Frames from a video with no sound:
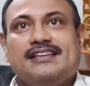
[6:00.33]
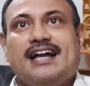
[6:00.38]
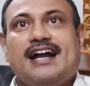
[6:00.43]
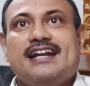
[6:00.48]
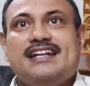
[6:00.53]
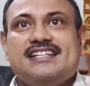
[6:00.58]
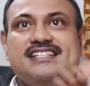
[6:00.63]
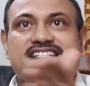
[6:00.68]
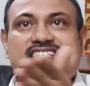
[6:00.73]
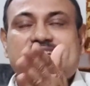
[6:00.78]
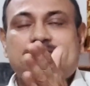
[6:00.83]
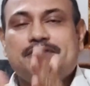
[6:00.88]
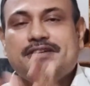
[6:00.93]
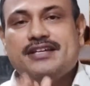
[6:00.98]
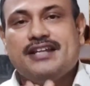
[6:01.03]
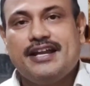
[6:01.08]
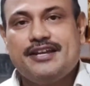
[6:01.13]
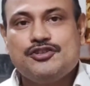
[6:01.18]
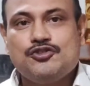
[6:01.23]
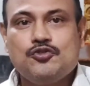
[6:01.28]
that is giving
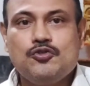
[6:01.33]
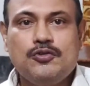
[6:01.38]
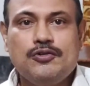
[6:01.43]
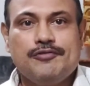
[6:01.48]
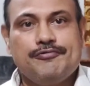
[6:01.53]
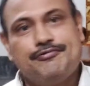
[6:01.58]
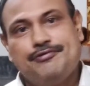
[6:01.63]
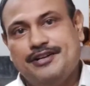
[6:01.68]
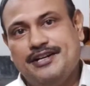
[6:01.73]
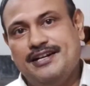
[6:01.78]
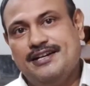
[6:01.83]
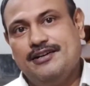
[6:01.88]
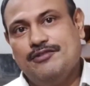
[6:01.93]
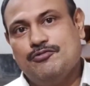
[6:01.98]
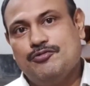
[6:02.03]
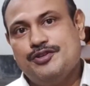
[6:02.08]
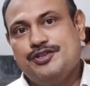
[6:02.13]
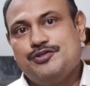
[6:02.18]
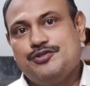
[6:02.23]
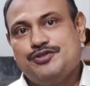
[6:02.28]
rise to
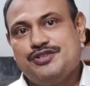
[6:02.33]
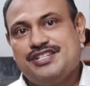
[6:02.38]
field, which we